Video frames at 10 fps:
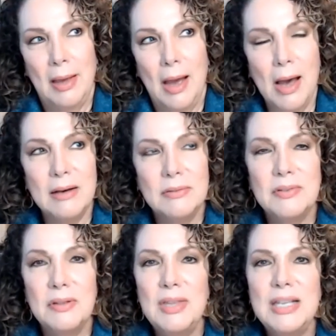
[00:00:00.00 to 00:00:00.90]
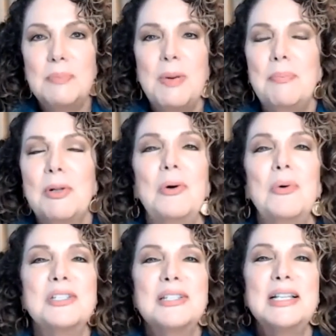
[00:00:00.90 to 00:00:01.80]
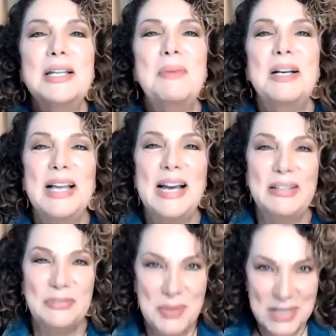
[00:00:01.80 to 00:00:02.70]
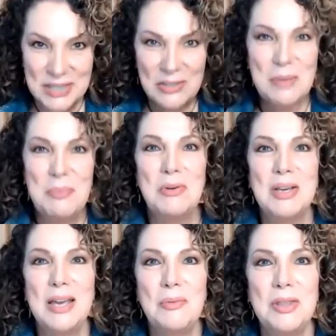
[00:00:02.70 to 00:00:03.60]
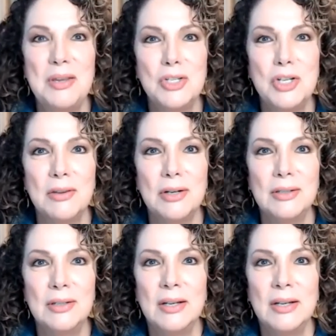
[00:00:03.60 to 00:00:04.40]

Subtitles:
of these people who are still in my life, we still communicate with each other.